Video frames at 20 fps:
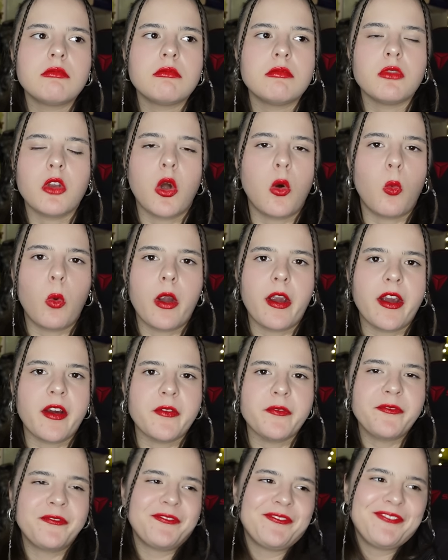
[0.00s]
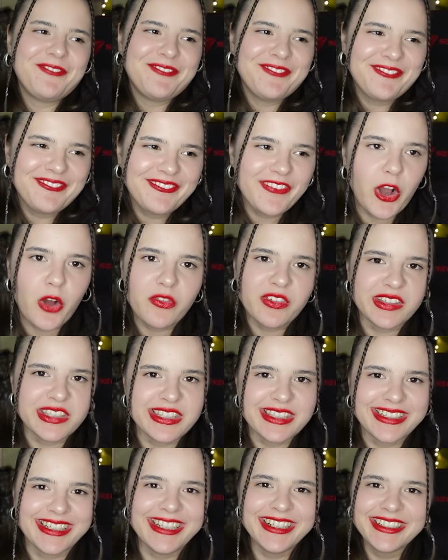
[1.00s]
nowhere.
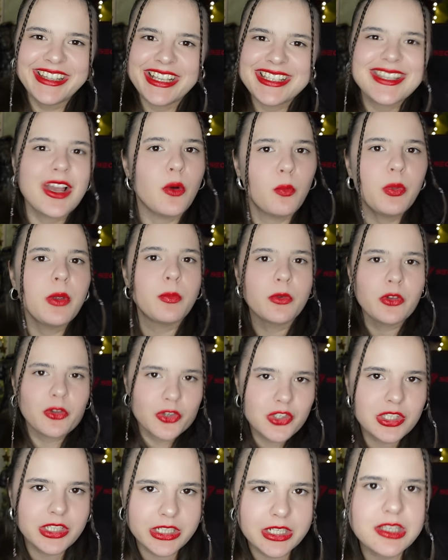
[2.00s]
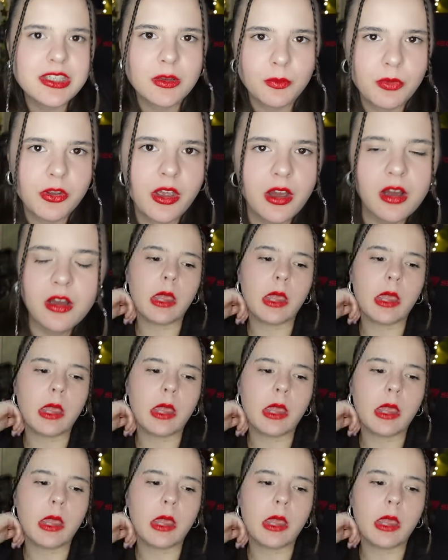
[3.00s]
Obviously, that's how people usually disappear.